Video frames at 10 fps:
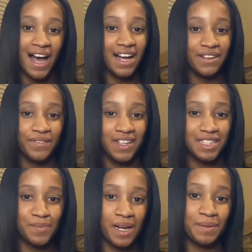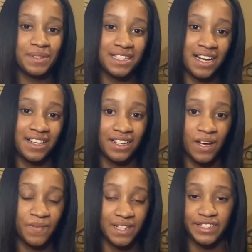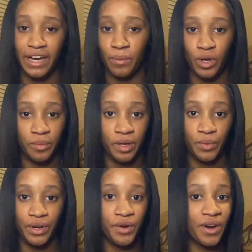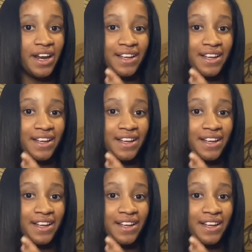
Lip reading: lovelies, my name is Nutty Love, and today I'm going to be recreating